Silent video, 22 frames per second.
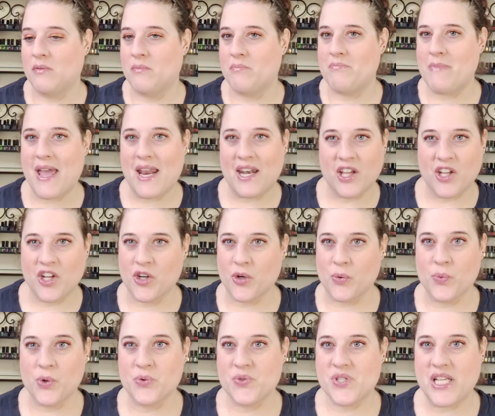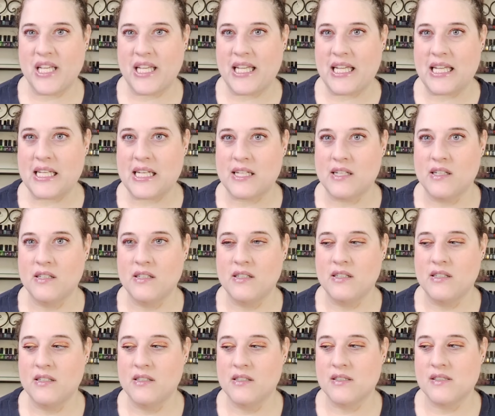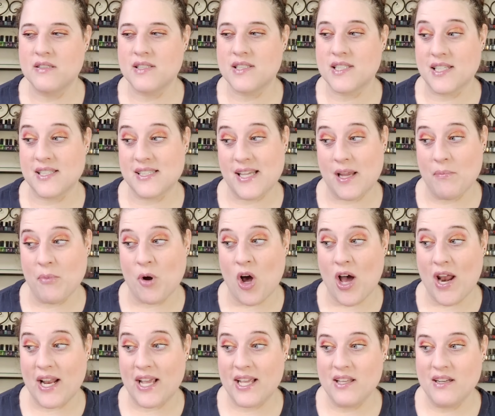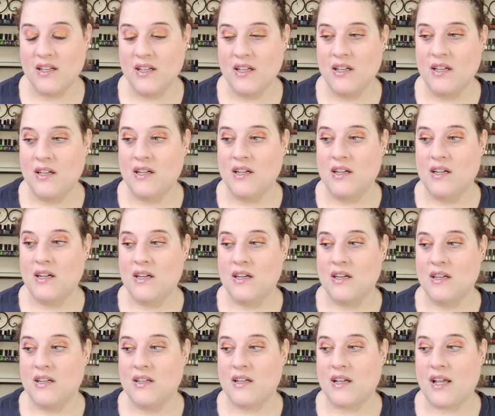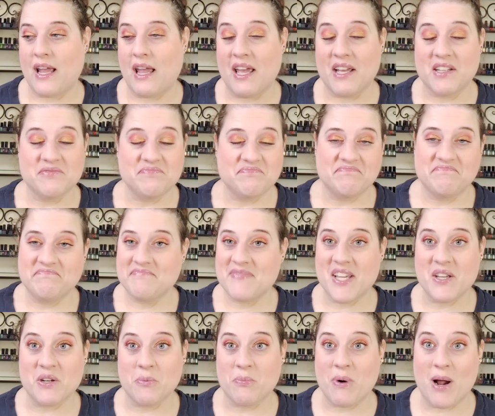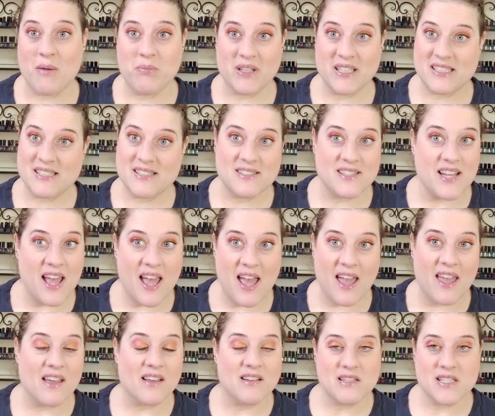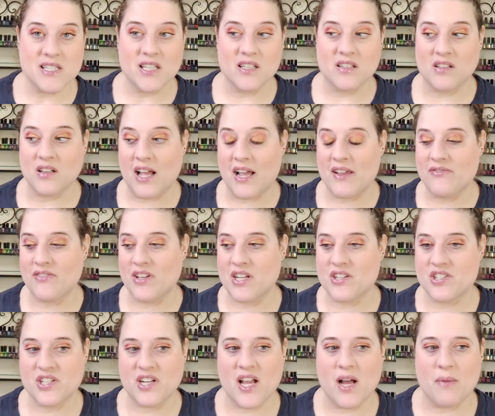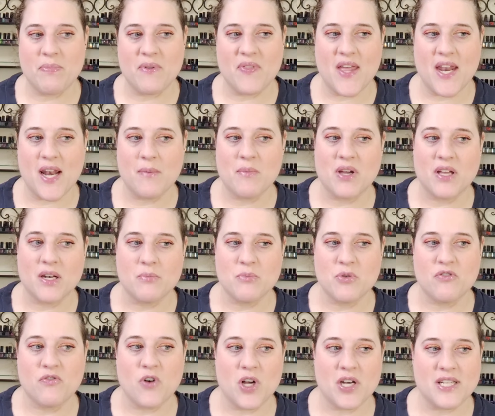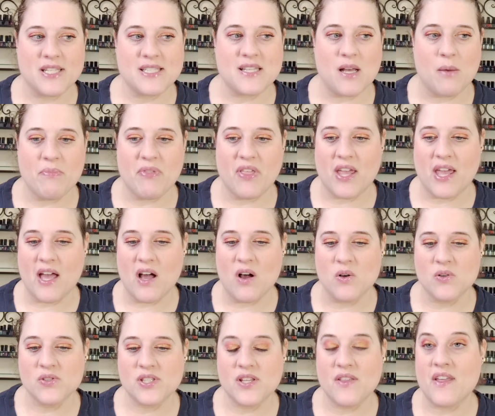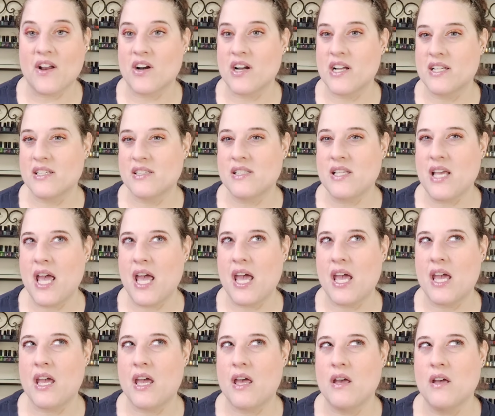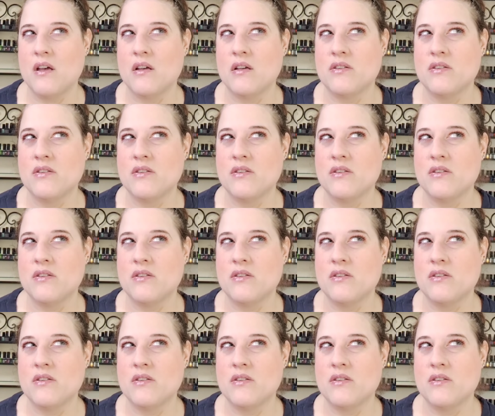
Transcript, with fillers: manicure routine since I bought it and it'll probably stay until I finish it up and then I'm going to move on to something else. There is a